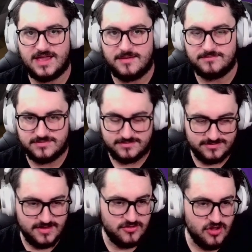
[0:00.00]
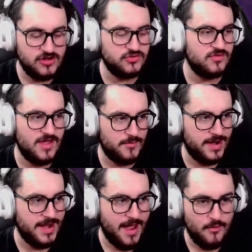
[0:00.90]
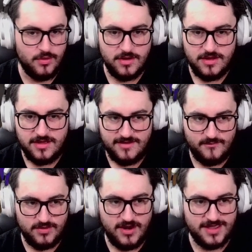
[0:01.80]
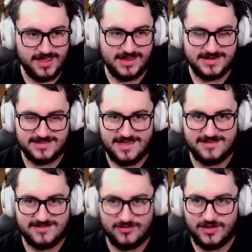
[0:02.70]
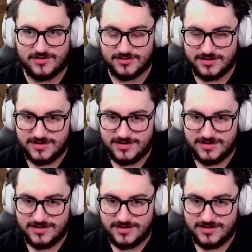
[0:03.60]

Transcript: I'm not doing that right now. We're not getting into that until later.